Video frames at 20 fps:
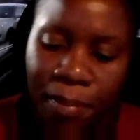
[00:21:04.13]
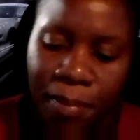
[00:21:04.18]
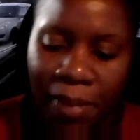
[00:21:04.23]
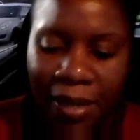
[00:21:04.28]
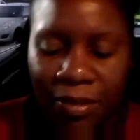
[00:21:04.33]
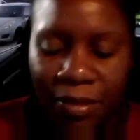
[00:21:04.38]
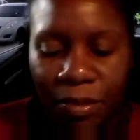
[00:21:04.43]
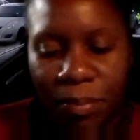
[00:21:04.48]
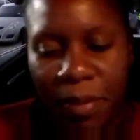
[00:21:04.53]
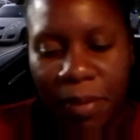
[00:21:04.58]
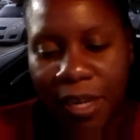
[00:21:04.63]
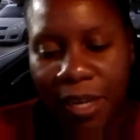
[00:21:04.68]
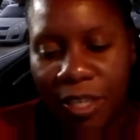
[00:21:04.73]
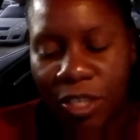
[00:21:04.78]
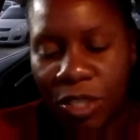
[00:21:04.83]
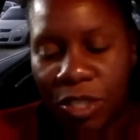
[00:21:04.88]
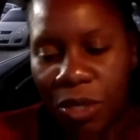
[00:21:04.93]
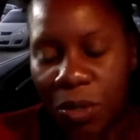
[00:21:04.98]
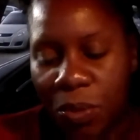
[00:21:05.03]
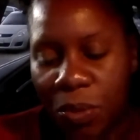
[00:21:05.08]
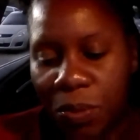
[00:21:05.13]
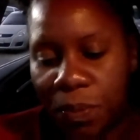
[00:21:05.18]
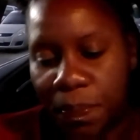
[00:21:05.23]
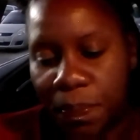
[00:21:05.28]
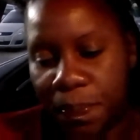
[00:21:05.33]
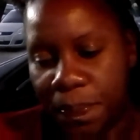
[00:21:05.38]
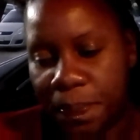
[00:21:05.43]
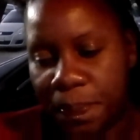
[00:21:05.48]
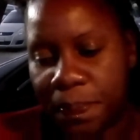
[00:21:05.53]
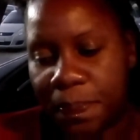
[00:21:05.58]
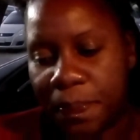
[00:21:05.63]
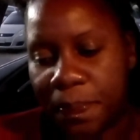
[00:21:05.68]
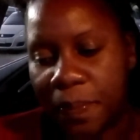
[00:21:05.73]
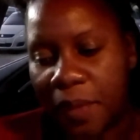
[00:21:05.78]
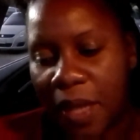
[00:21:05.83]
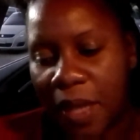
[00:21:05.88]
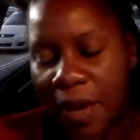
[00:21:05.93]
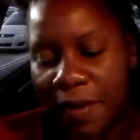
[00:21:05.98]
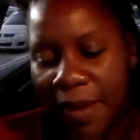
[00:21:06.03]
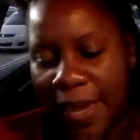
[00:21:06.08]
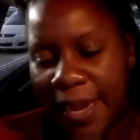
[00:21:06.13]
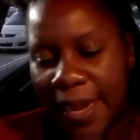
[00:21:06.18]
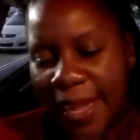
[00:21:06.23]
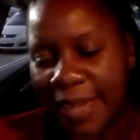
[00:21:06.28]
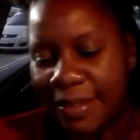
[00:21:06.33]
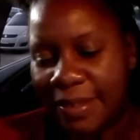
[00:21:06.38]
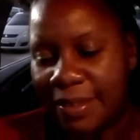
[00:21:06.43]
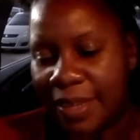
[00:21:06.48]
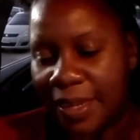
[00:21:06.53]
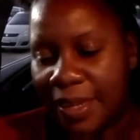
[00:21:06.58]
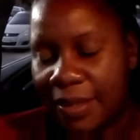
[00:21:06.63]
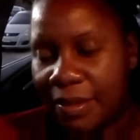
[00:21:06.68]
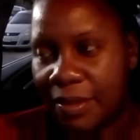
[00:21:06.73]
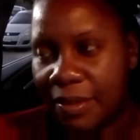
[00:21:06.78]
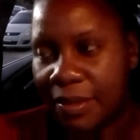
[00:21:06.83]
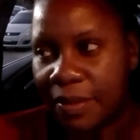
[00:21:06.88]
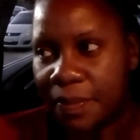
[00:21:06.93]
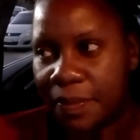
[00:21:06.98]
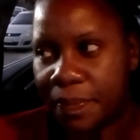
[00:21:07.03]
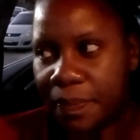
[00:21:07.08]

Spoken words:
back to marriage, you know, I realized that